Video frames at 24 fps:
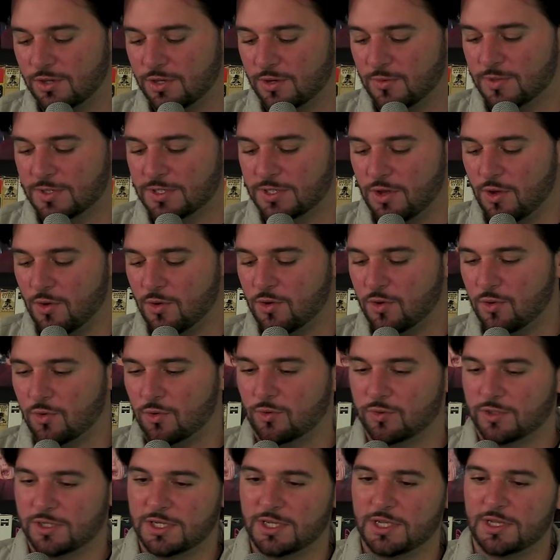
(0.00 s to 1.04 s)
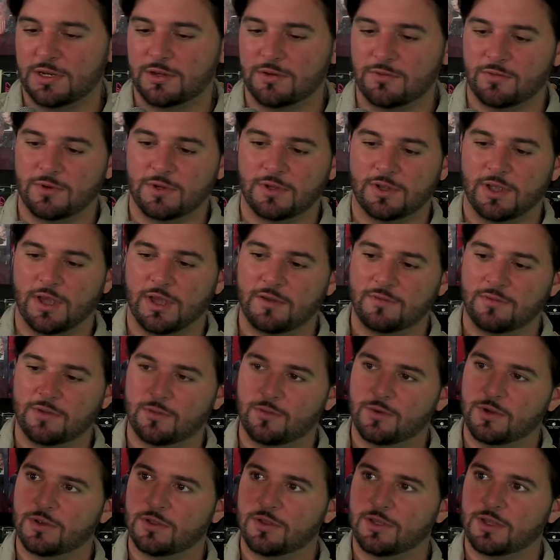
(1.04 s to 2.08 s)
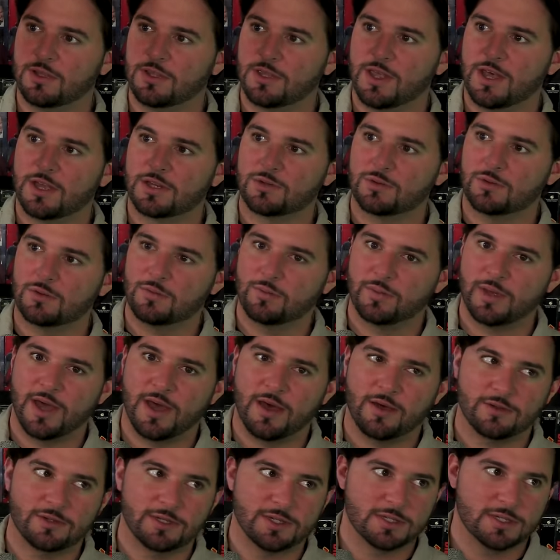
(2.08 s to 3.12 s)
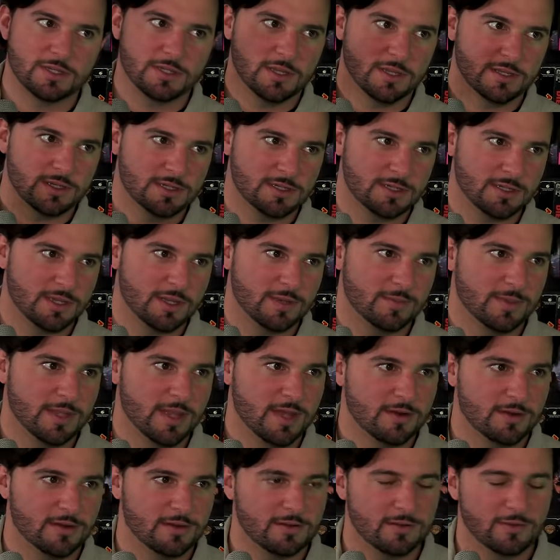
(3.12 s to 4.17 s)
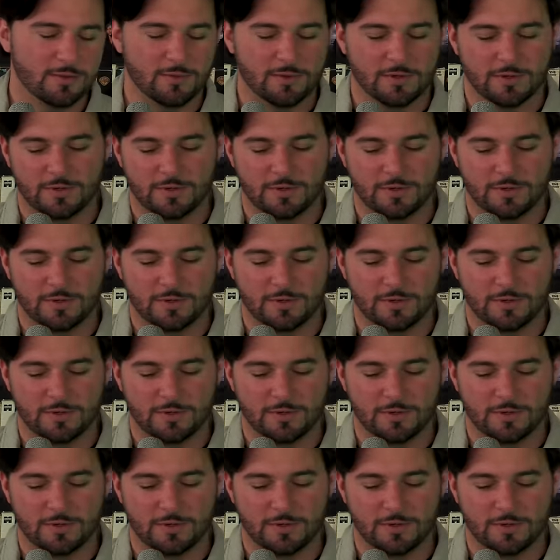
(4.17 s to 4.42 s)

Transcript: So there was no cool scene in real life to where, like, the actual bow just, like, slammed down into the